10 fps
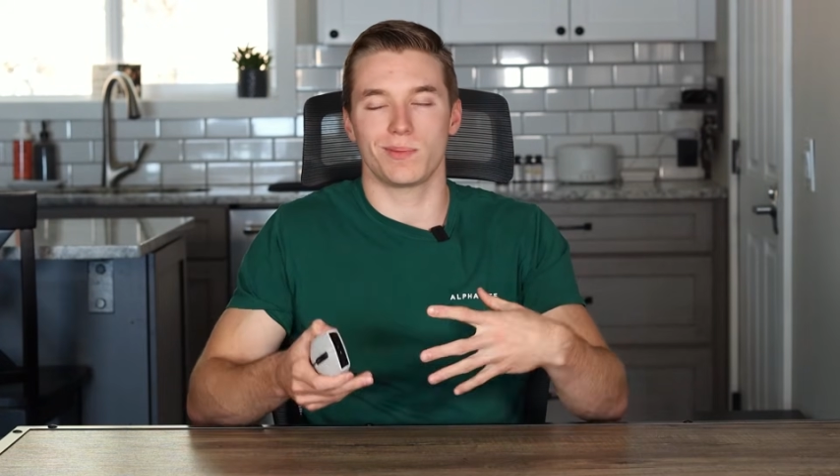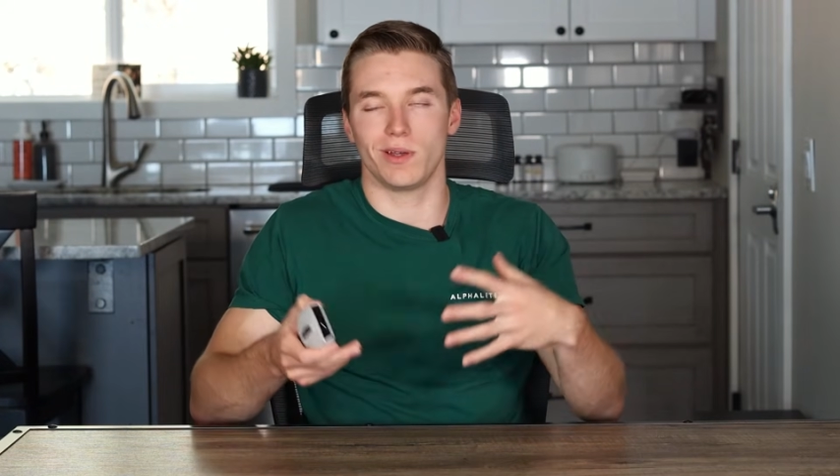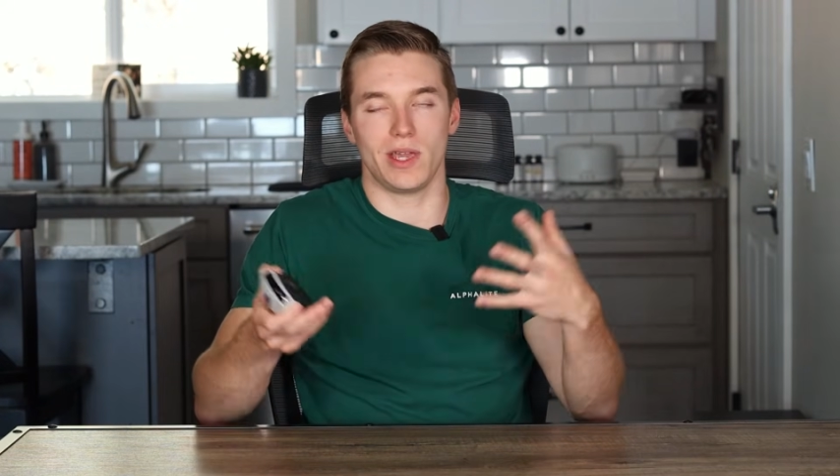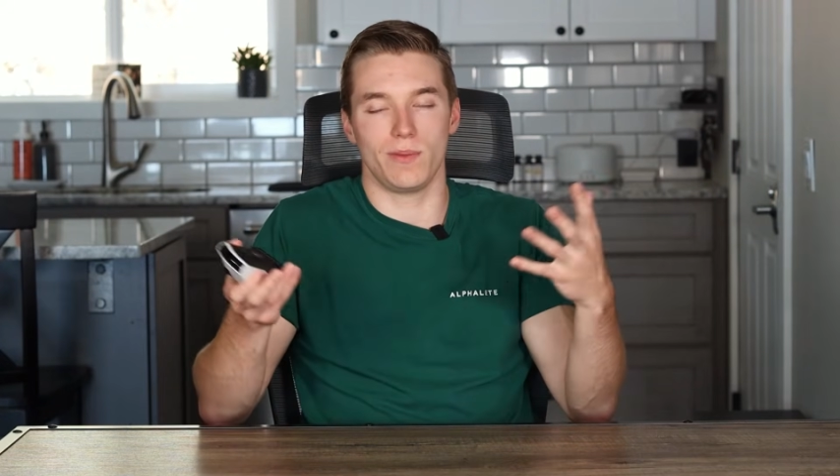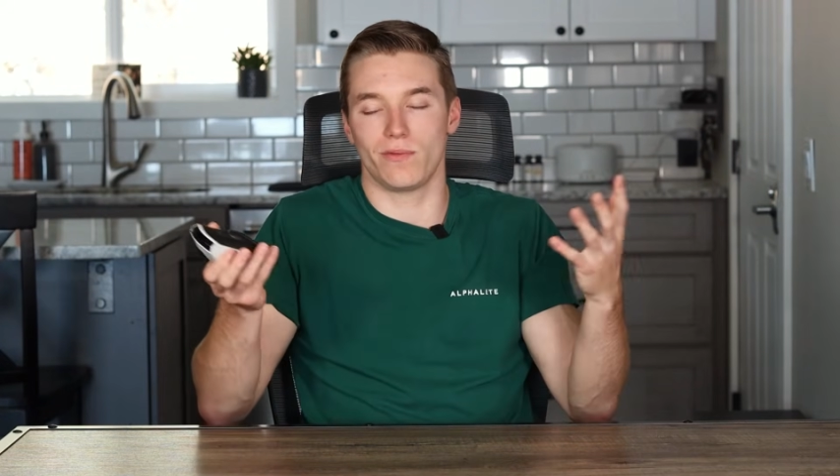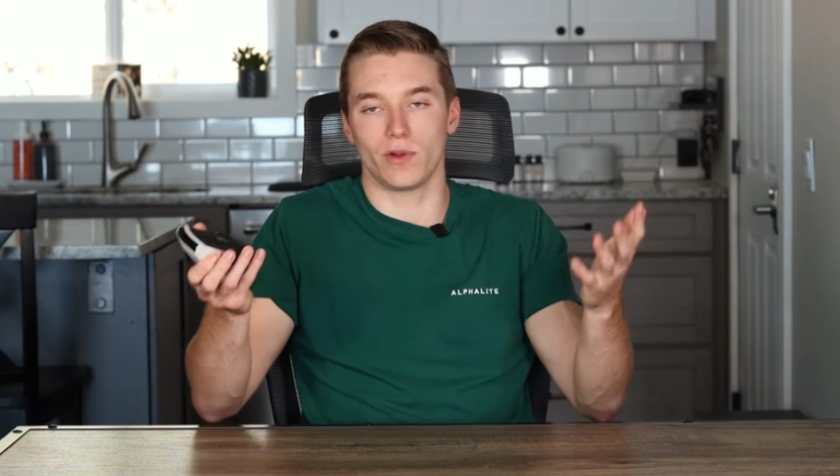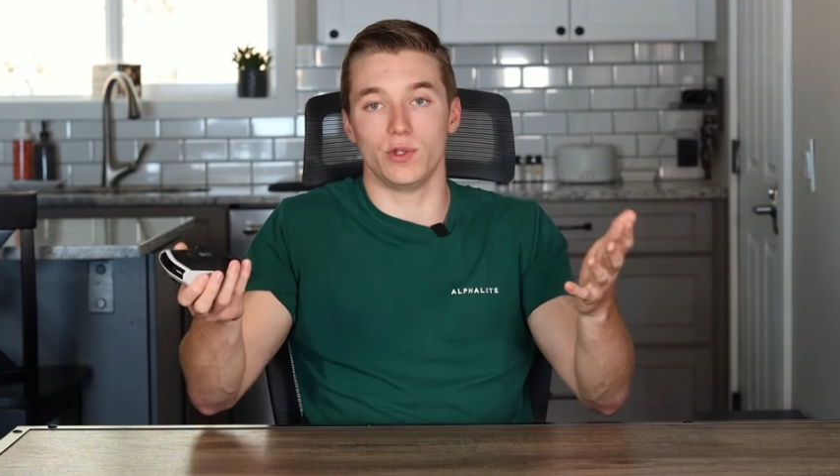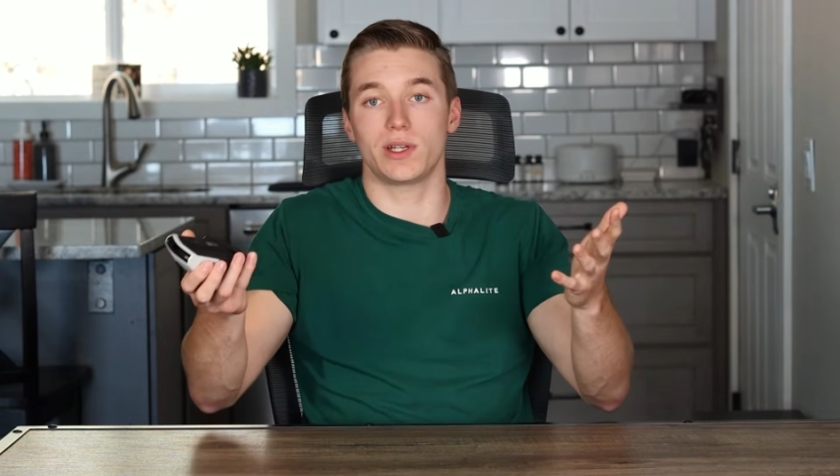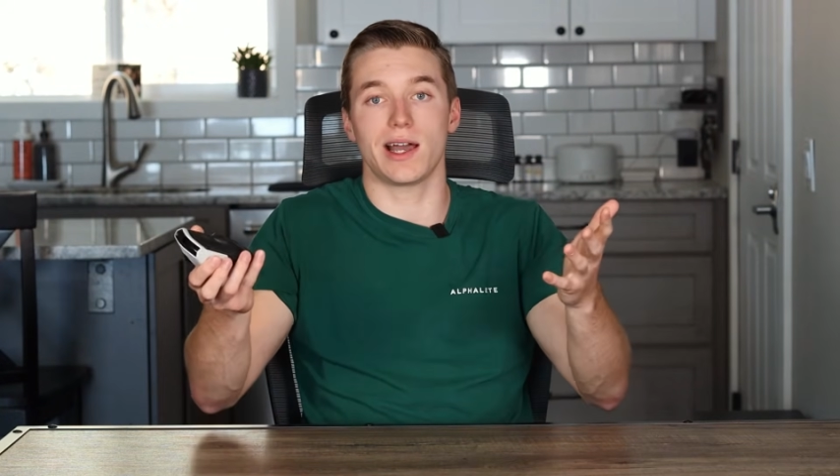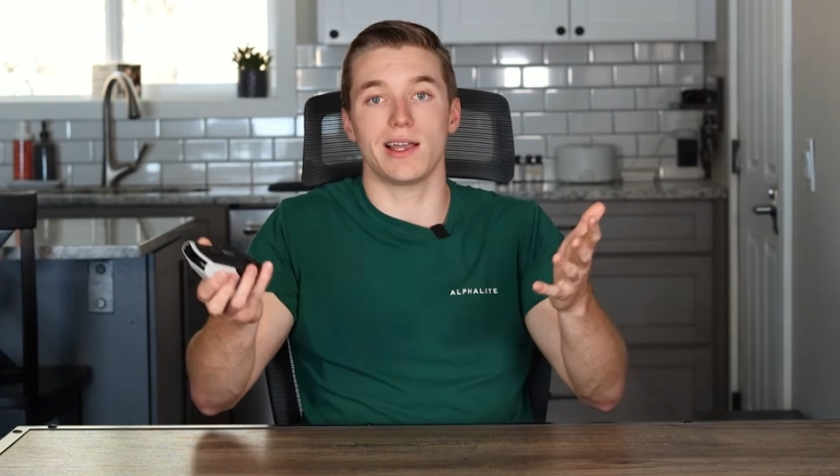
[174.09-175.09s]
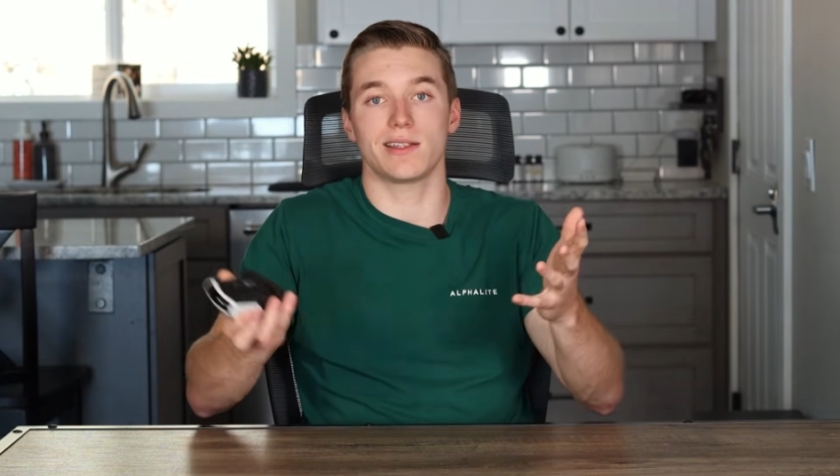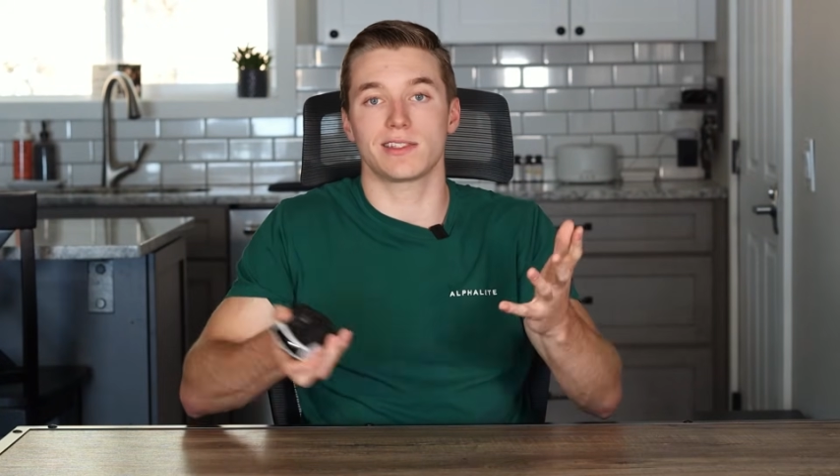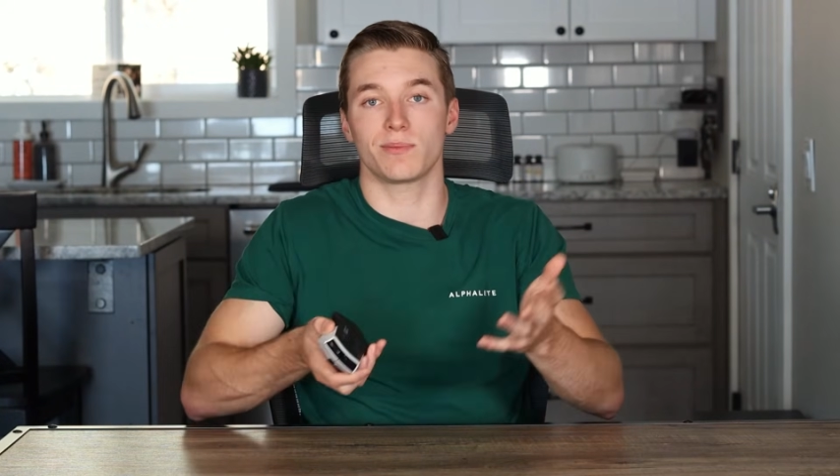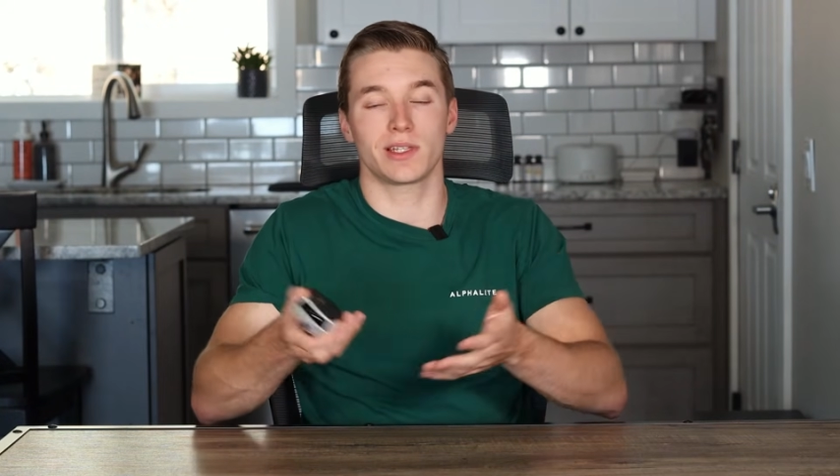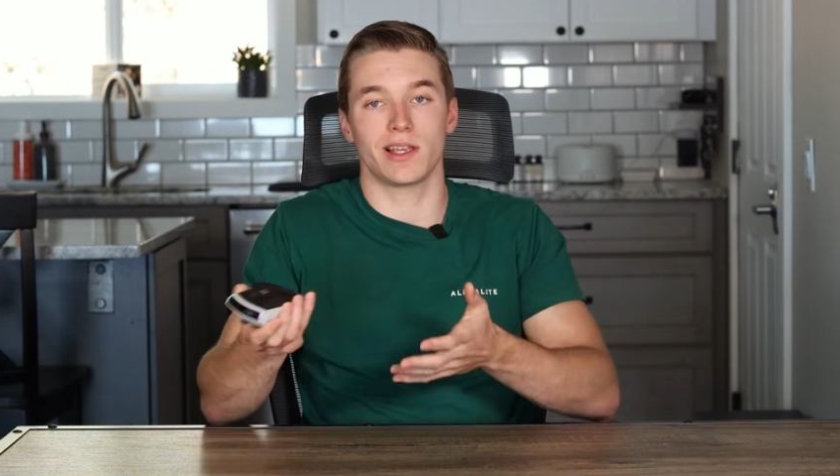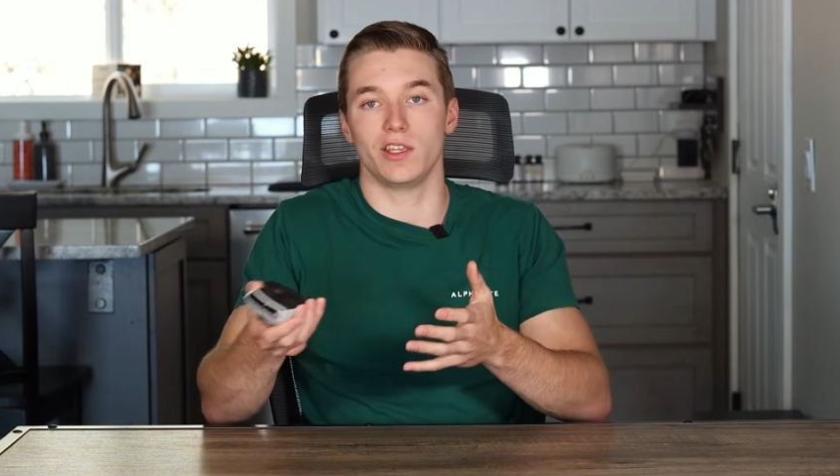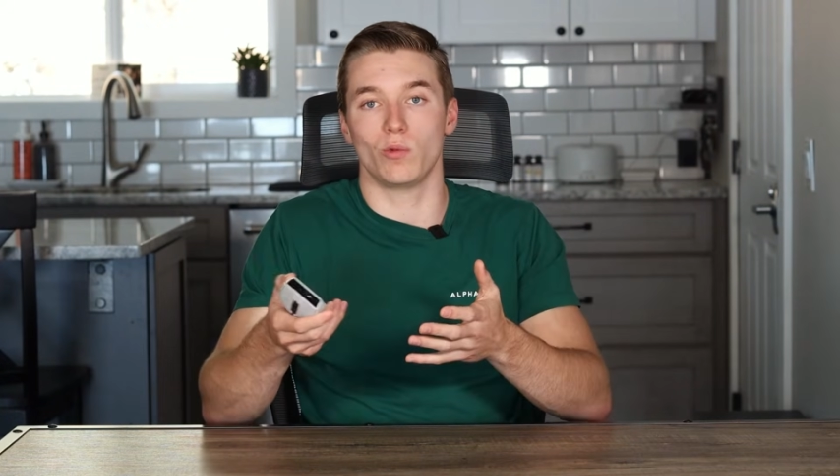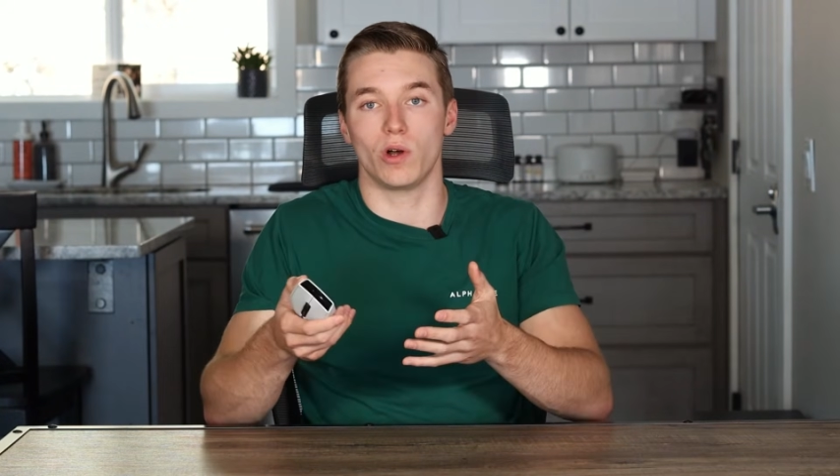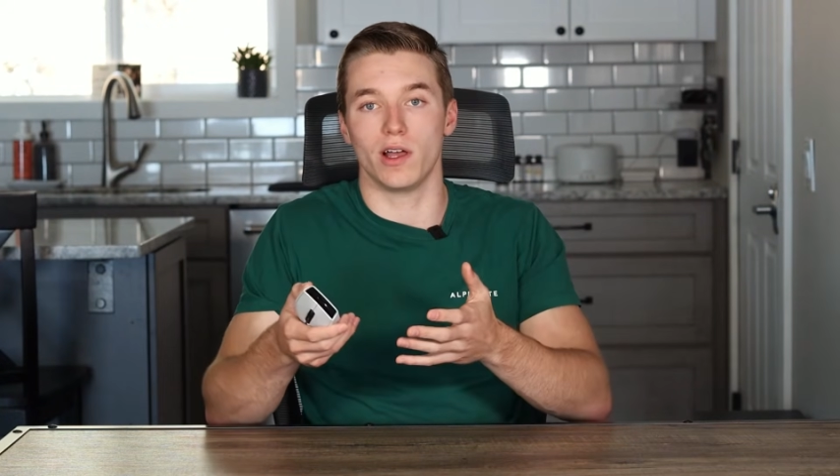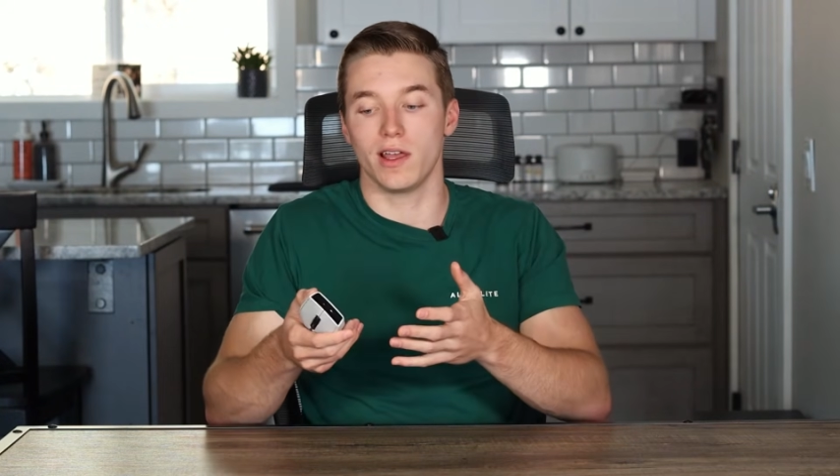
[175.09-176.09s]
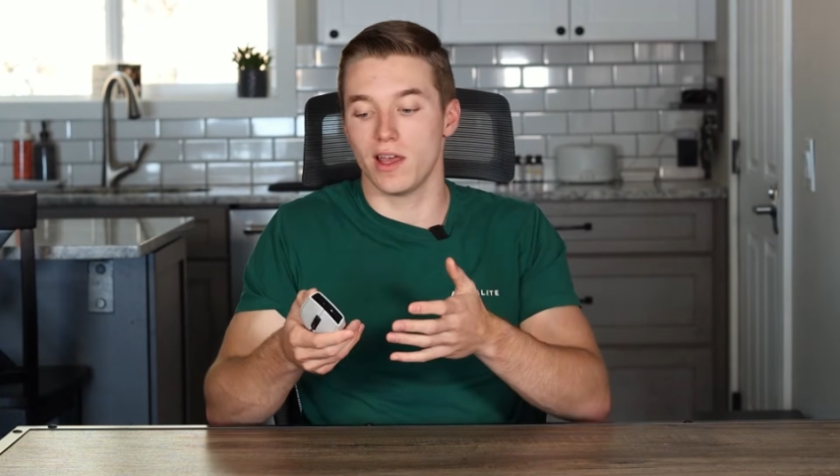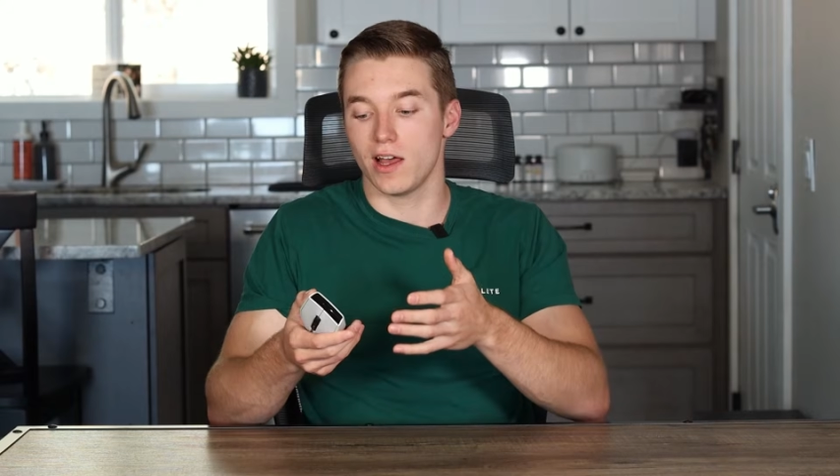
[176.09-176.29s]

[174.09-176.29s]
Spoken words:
but maybe for you guys, it's something that you want.